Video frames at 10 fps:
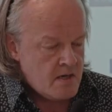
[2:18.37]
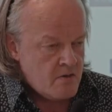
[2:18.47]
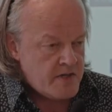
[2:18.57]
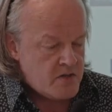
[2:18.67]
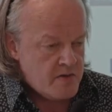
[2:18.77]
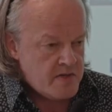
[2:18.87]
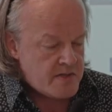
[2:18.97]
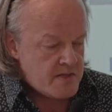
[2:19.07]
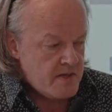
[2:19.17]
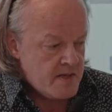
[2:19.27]
which
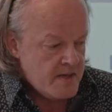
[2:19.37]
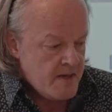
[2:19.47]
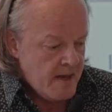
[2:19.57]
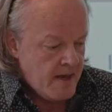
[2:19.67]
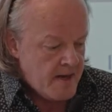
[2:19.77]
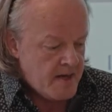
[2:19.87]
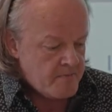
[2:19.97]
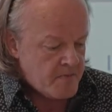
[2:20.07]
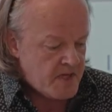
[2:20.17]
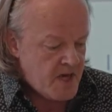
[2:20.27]
was
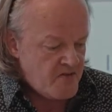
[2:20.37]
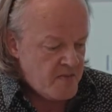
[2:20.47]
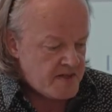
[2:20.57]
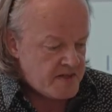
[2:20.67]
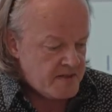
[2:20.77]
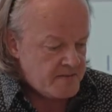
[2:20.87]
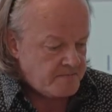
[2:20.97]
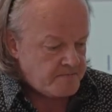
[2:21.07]
um, government,